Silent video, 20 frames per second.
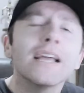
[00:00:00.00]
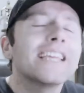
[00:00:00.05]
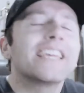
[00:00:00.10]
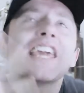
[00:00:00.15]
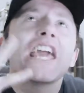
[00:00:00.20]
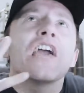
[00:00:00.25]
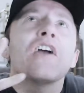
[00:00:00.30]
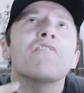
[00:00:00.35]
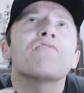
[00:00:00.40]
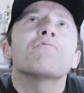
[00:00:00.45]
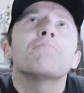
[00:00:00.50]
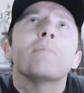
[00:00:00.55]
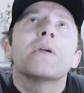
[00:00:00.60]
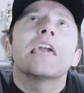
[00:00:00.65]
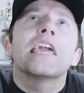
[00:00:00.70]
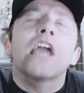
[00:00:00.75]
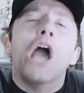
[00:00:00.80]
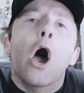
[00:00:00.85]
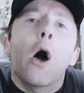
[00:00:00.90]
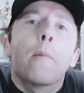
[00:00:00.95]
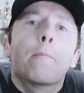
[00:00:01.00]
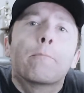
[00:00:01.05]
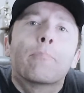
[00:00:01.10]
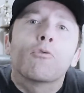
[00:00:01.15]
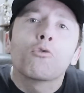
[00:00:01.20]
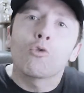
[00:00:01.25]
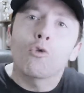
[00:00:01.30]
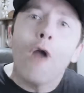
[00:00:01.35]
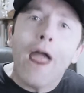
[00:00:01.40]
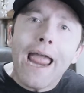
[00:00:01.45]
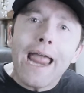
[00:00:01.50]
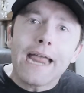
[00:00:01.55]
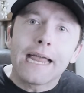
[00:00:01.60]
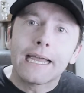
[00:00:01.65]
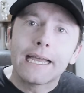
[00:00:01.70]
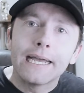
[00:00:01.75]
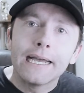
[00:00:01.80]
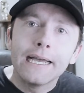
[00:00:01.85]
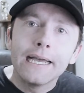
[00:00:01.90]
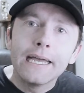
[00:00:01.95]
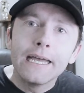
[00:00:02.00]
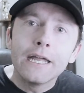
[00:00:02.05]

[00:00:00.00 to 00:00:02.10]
Give me a break.